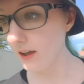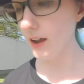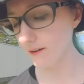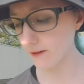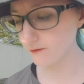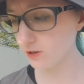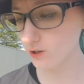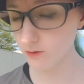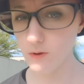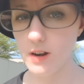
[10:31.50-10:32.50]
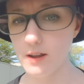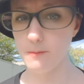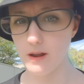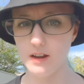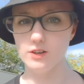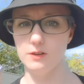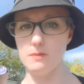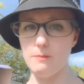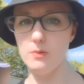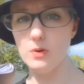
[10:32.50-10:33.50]
And I've officially run out of pages in
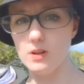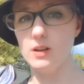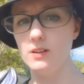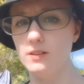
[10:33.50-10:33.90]
my book.